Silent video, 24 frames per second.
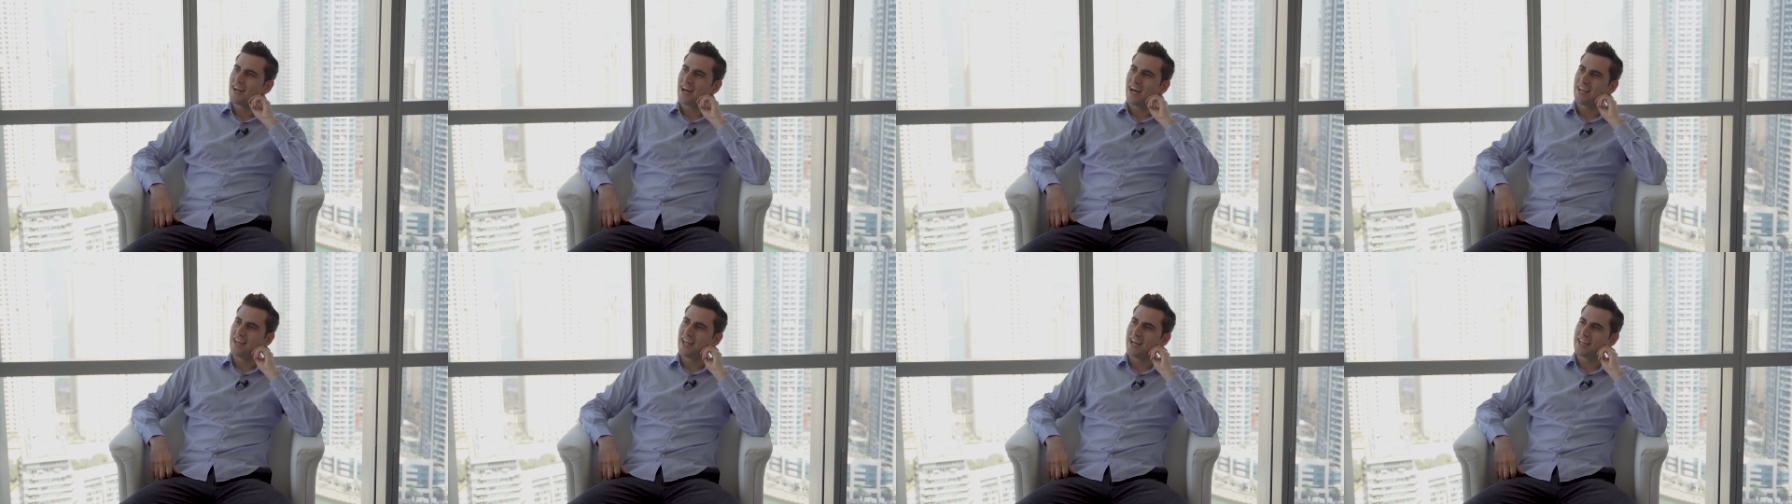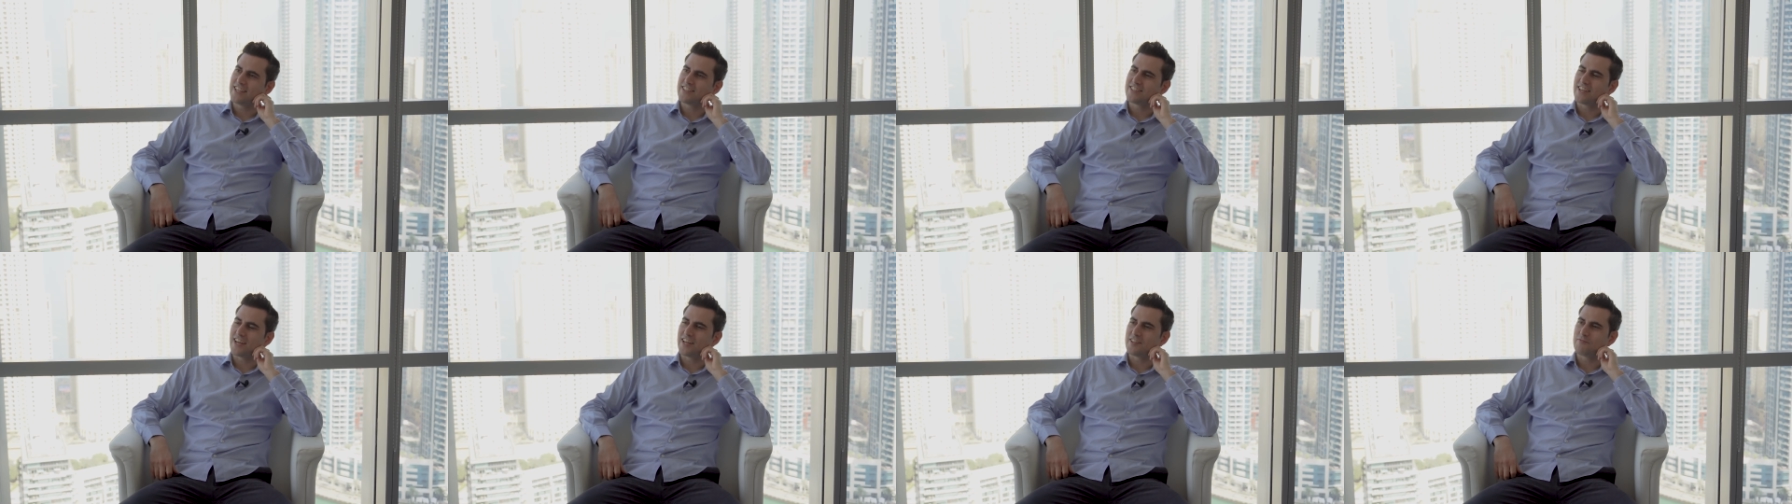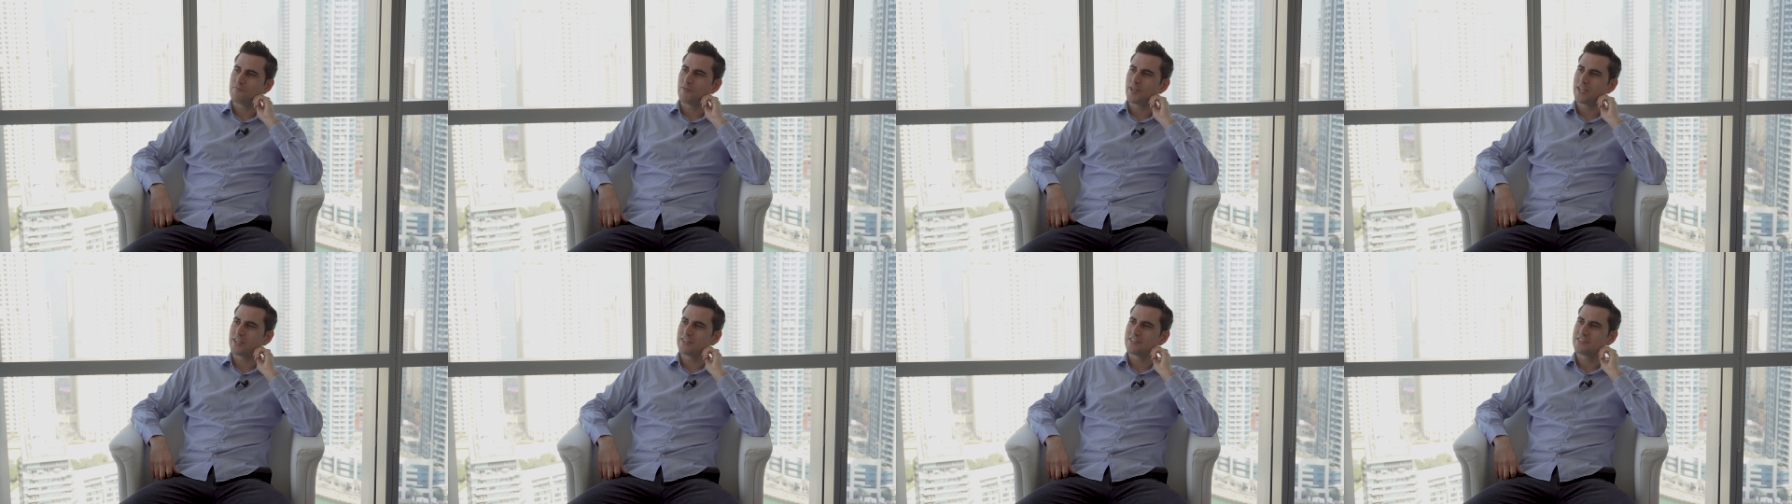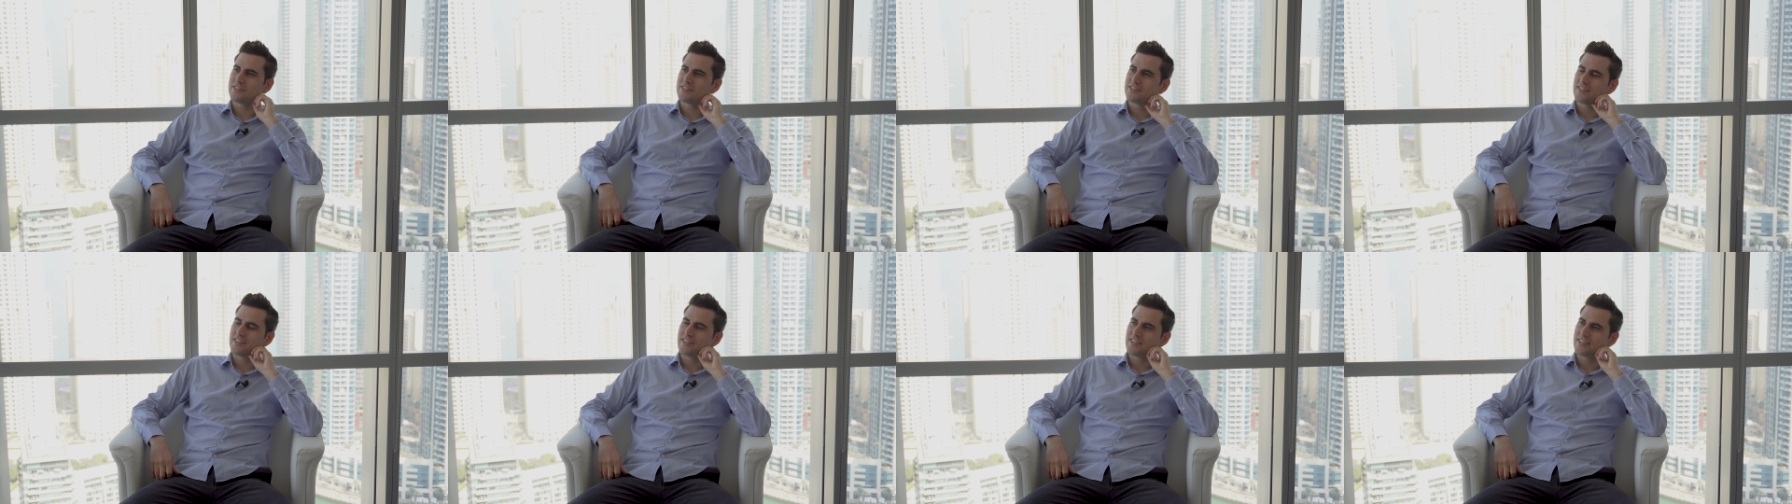I like that
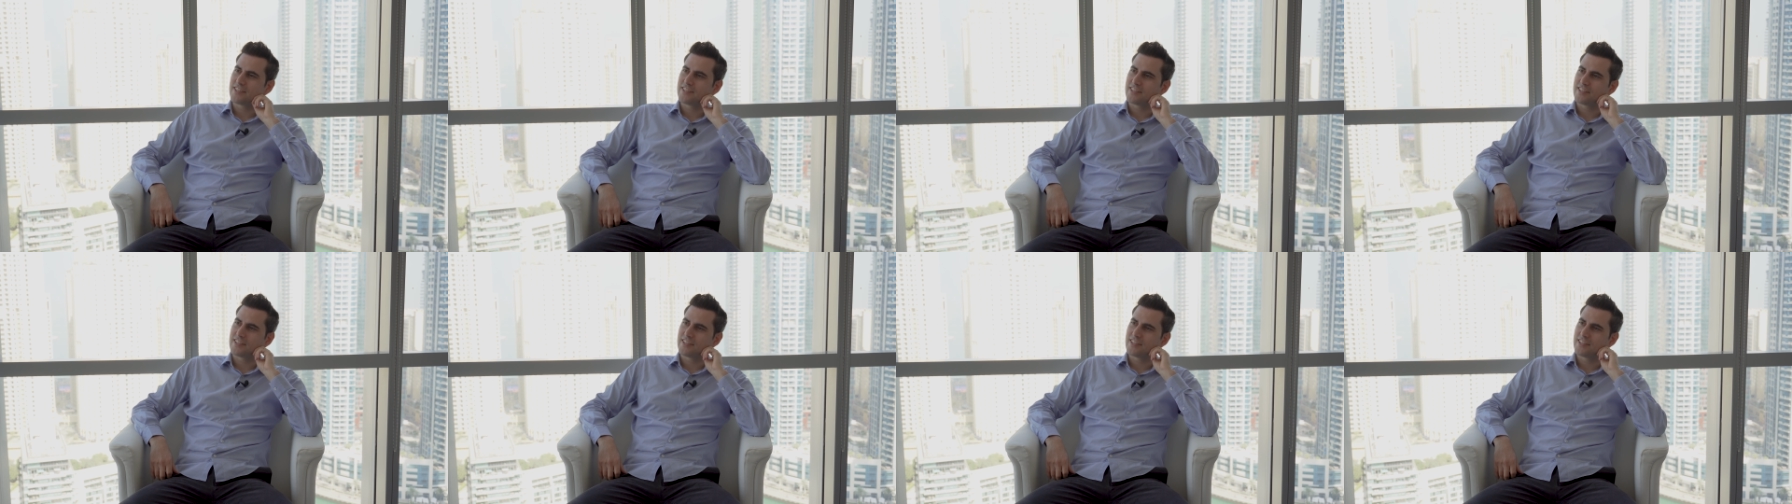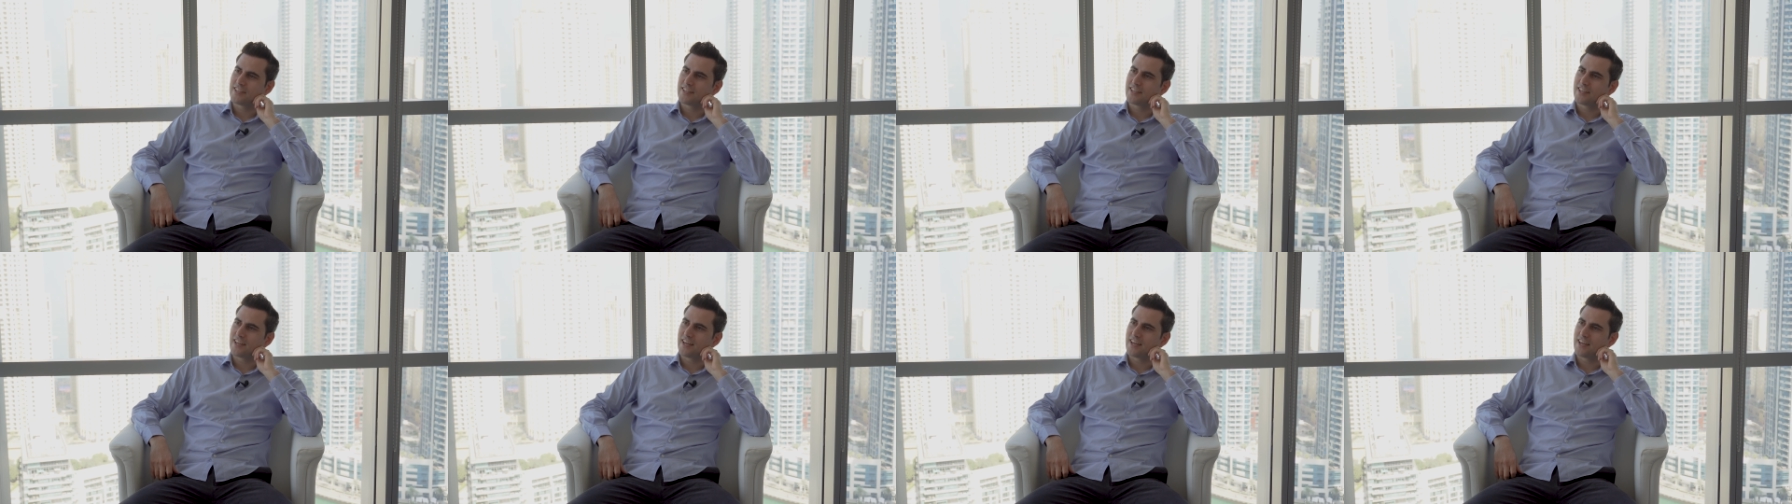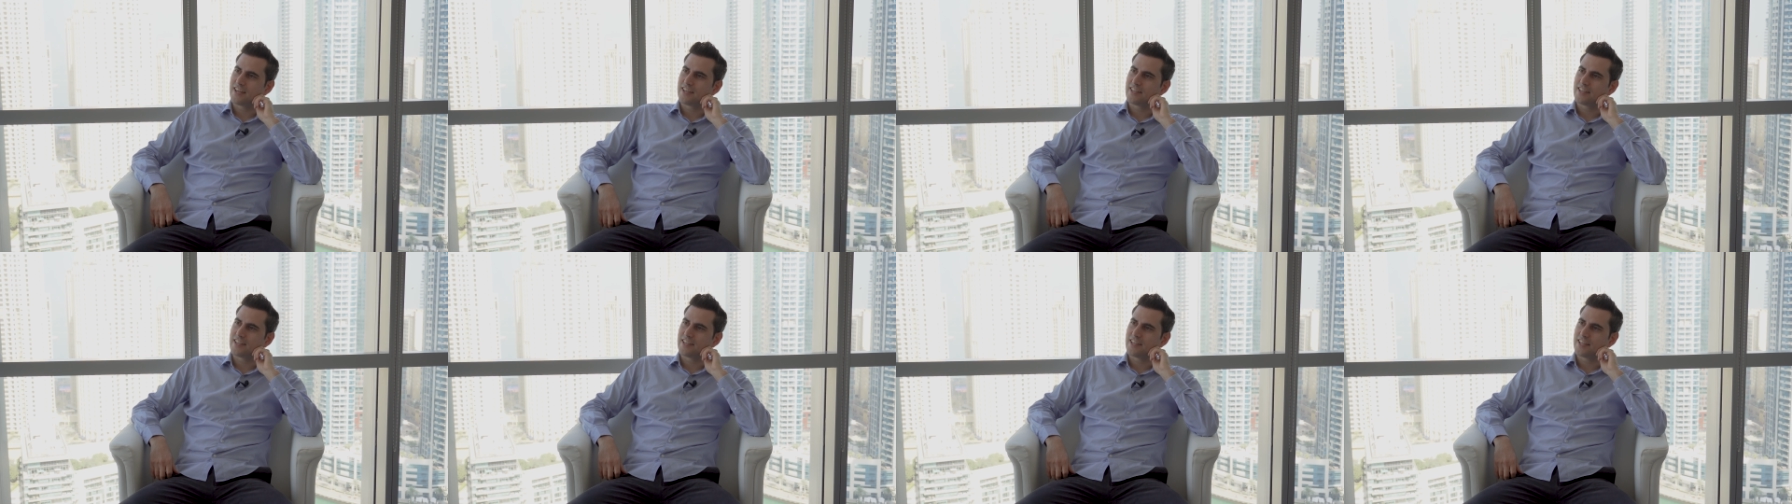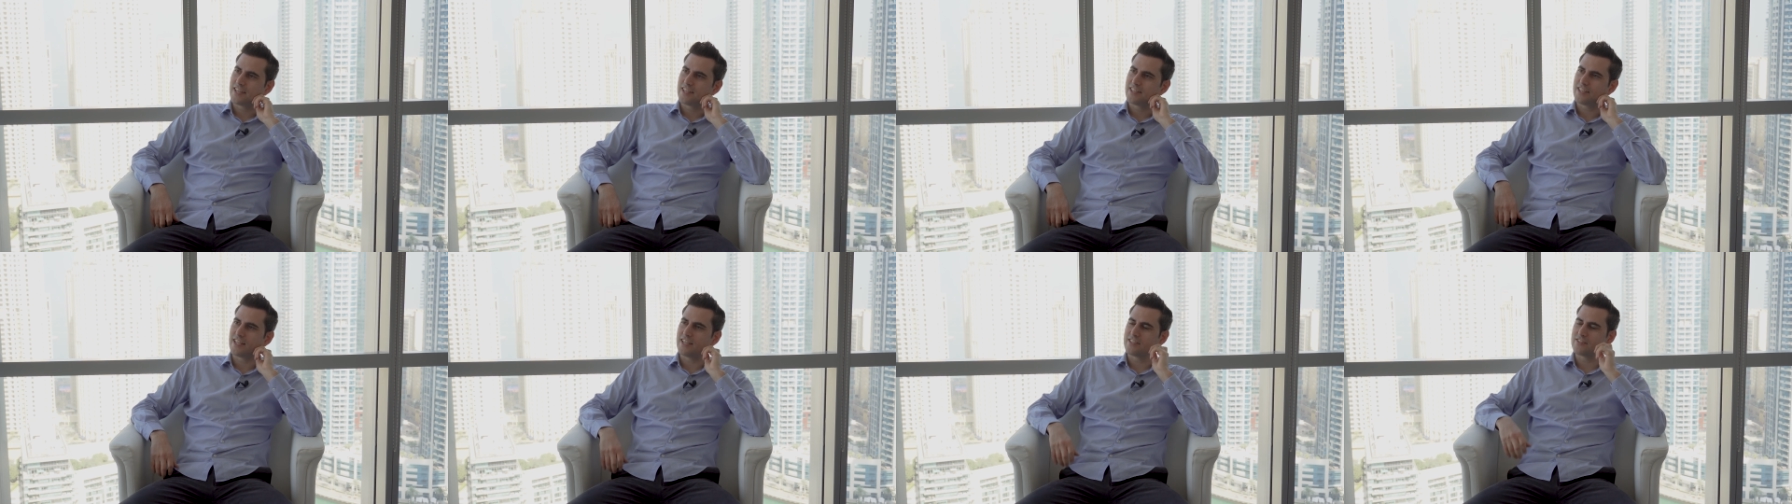because
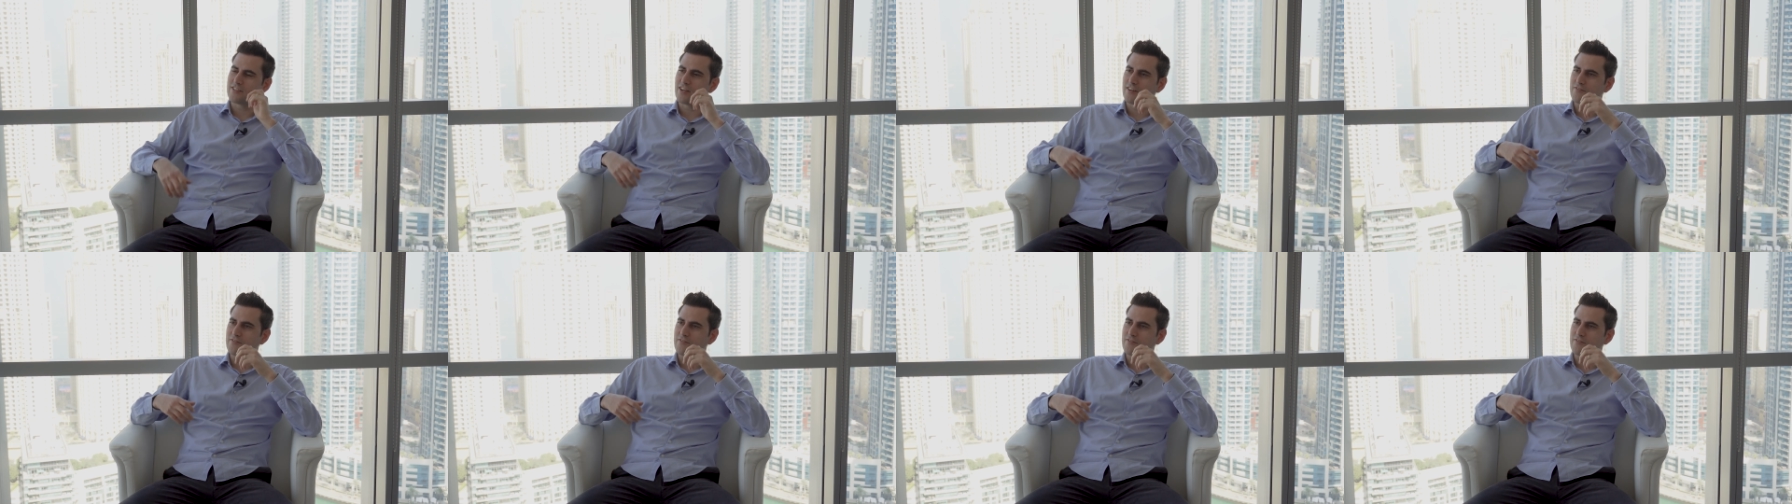there's